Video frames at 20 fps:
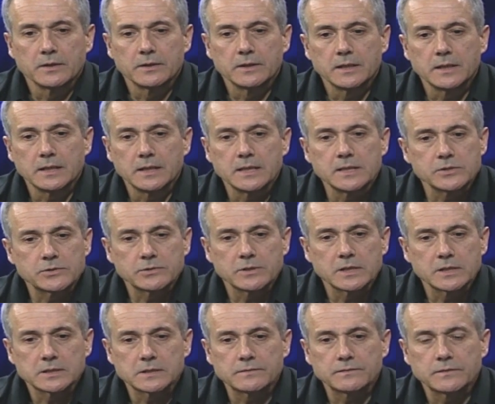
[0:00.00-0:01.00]
the
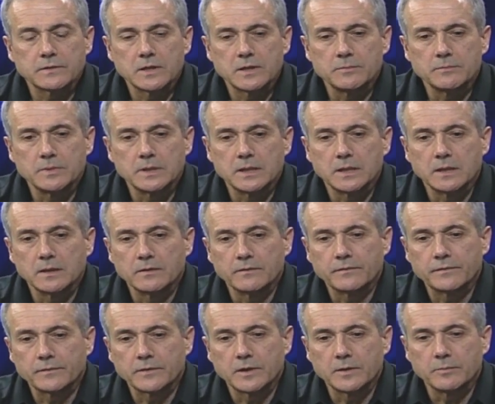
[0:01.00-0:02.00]
interest from
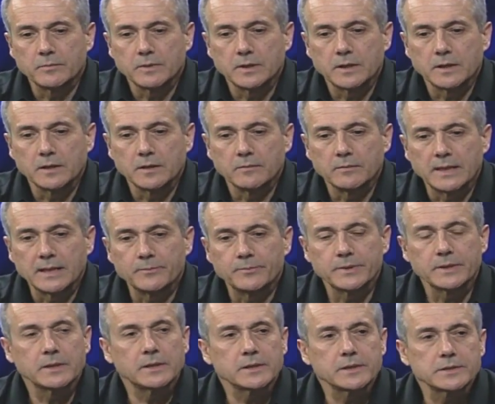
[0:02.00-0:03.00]
uh, from uh, my
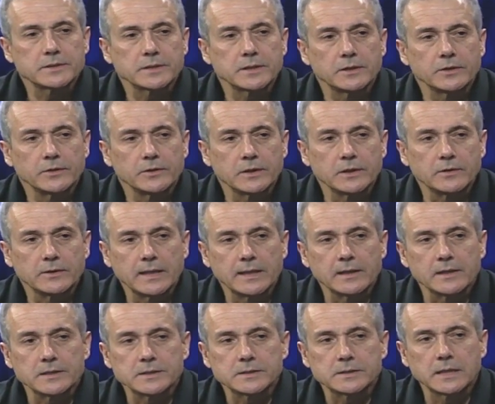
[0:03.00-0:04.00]
peers here in the
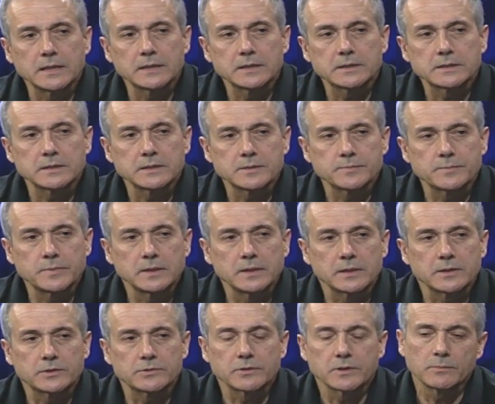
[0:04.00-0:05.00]
United States has been
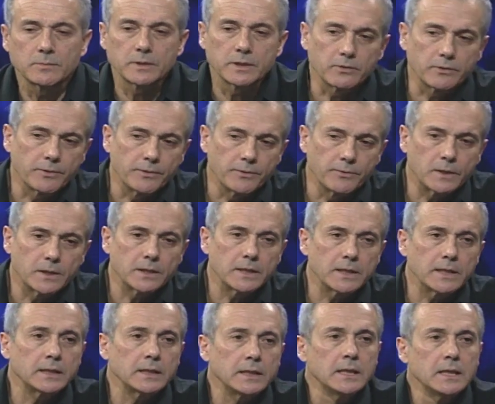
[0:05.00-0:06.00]
extremely
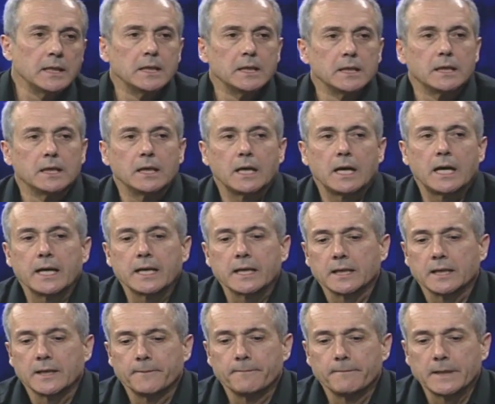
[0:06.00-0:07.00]
rewarding. I
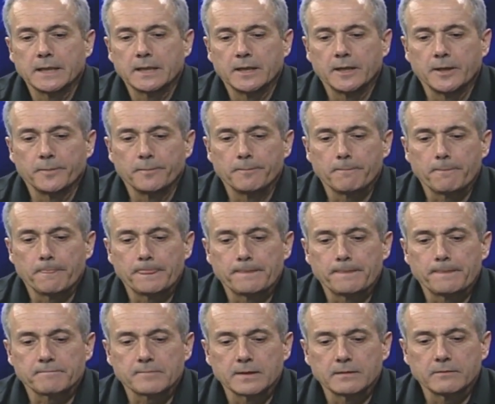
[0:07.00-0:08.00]
am
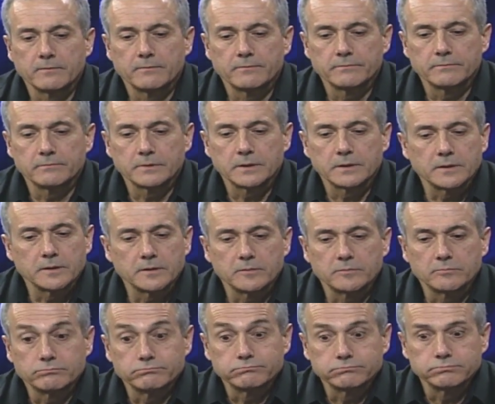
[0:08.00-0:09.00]
um,
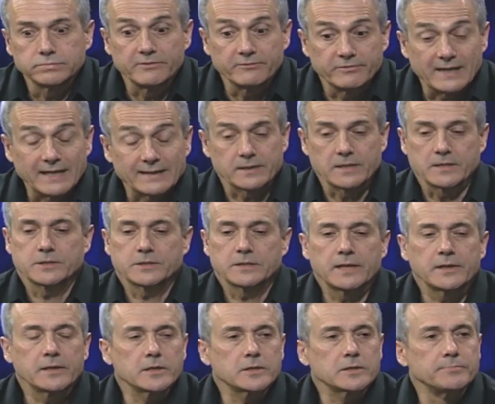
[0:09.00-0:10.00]
uh, in fact
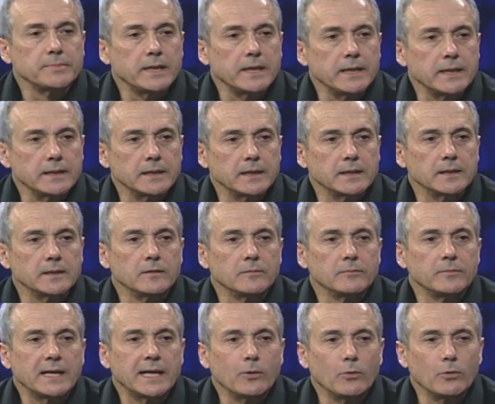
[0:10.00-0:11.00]
astonished by uh,
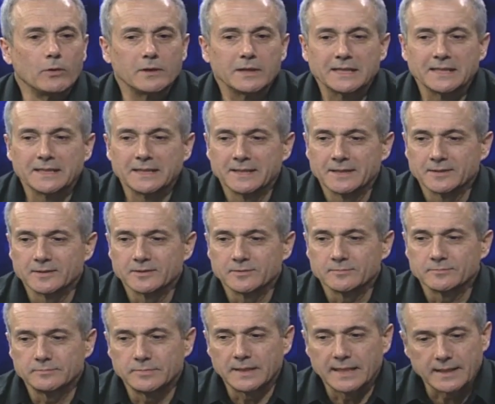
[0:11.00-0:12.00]
by uh,
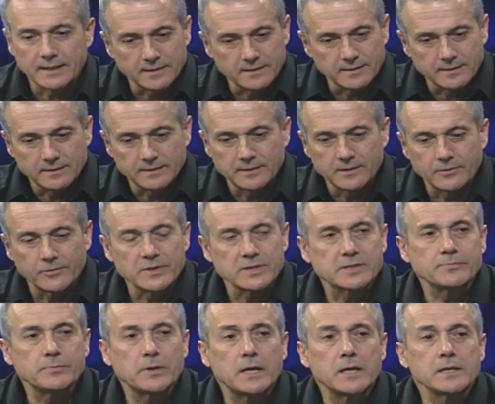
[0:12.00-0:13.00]
by the
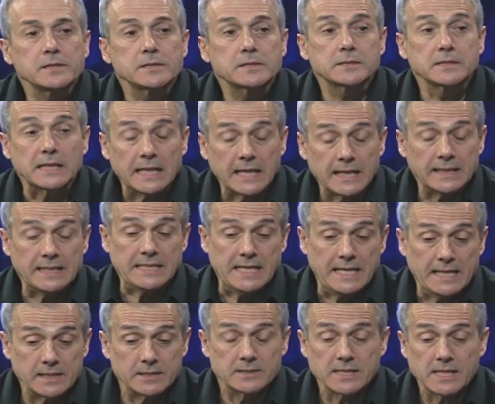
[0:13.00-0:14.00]
response, and
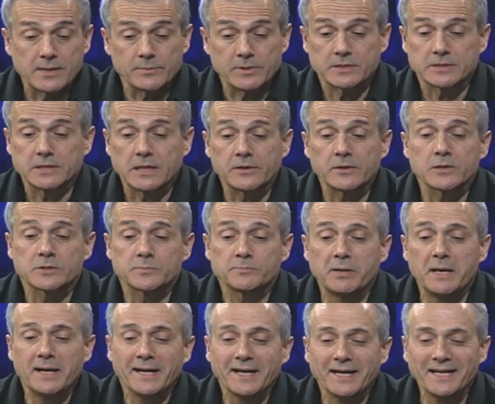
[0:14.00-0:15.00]
yes, I'm astonished
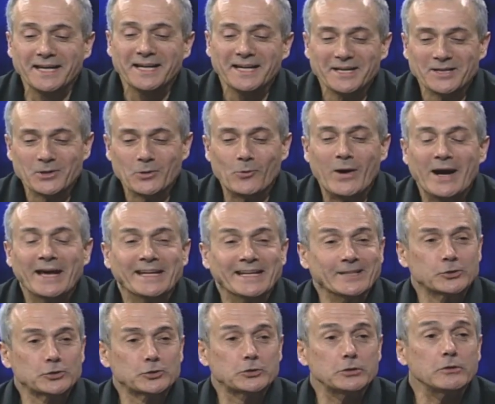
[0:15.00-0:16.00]
by what
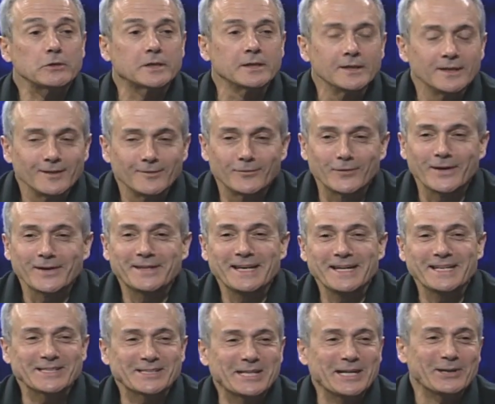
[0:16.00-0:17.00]
it took for
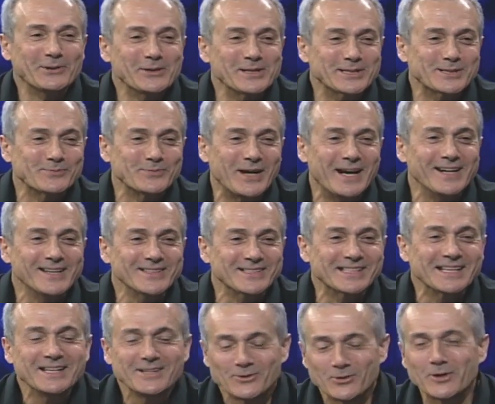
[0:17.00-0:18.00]
this
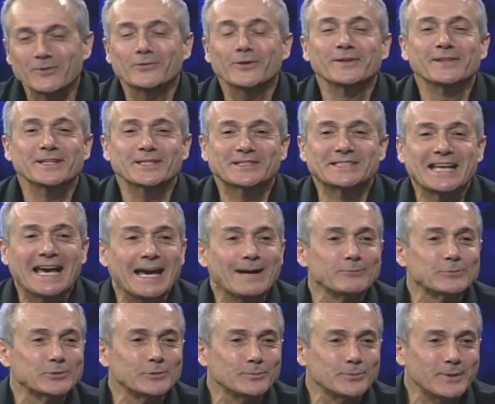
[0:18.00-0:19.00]
response or for this
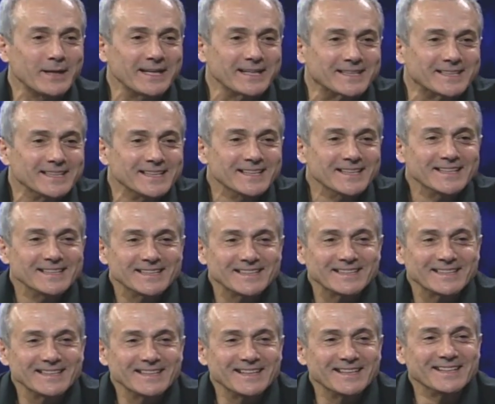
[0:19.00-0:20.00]
dam to break.
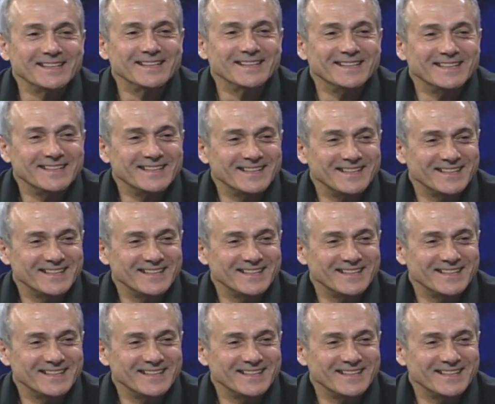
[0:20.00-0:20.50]
Now you've been, and,